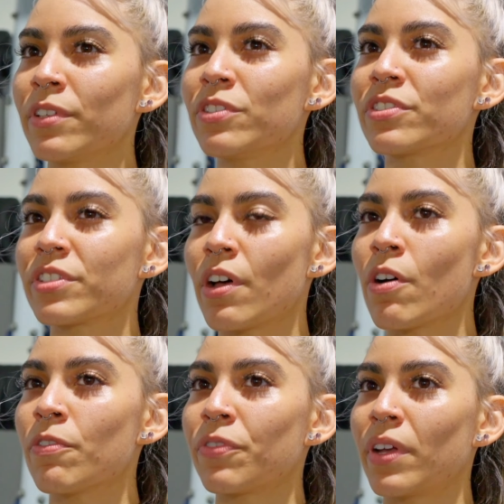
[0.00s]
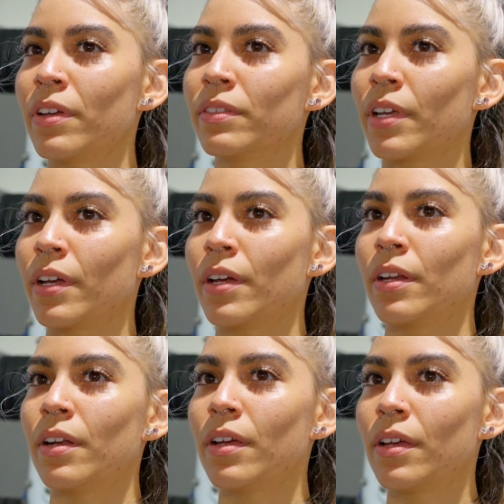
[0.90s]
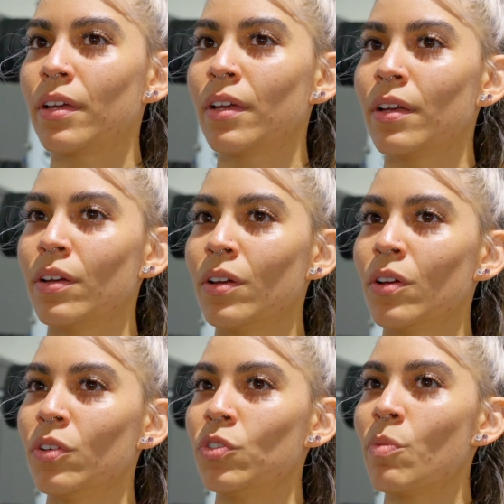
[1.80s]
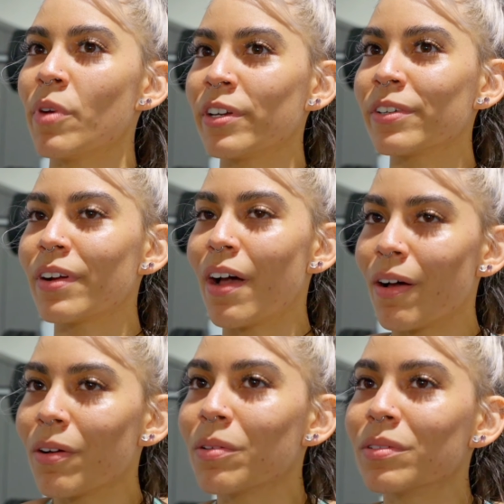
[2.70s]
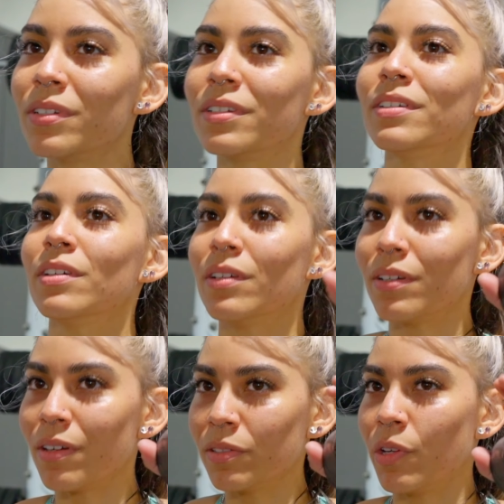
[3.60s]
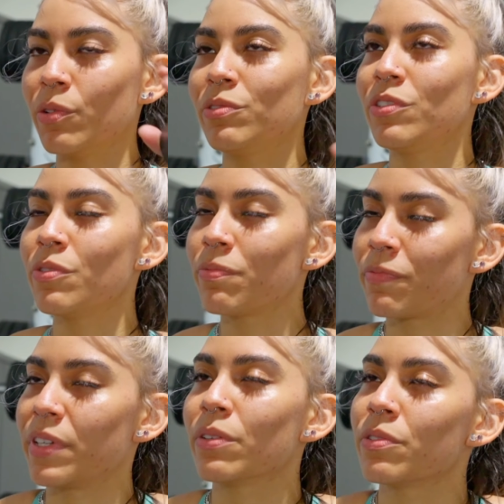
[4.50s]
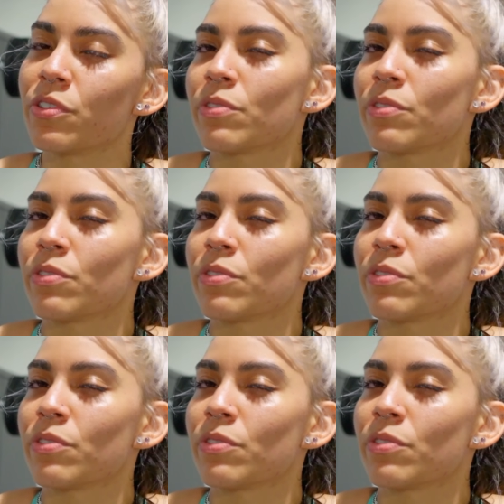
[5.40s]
in yourself, and that no matter how alone you feel,